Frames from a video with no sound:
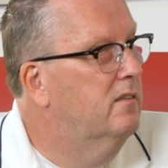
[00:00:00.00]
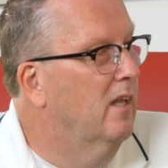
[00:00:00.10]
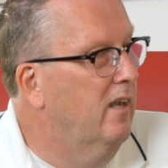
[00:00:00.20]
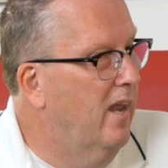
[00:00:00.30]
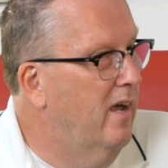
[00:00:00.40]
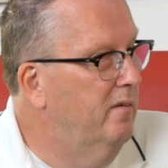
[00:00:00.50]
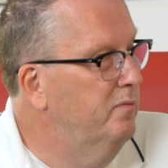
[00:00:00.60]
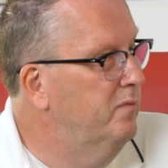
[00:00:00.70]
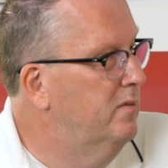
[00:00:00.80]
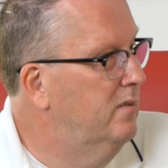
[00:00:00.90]
the love
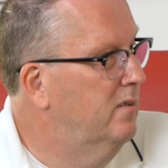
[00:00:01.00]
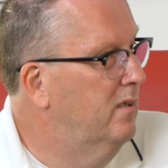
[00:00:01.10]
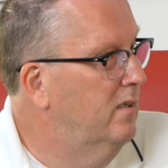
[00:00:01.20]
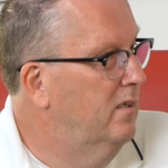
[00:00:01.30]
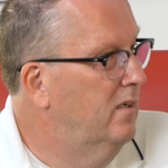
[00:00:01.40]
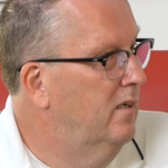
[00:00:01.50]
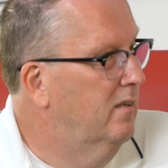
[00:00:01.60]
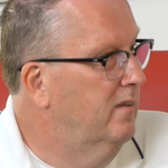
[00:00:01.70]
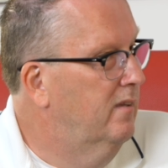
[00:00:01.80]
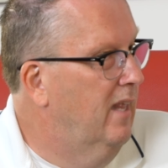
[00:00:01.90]

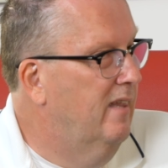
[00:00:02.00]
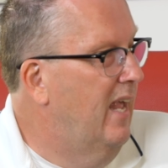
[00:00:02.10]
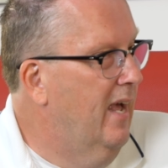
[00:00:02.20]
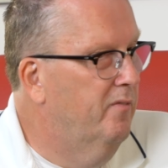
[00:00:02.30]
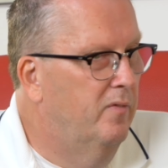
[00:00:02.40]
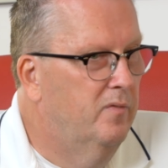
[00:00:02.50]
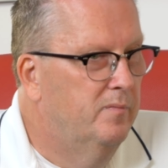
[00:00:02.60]
that they have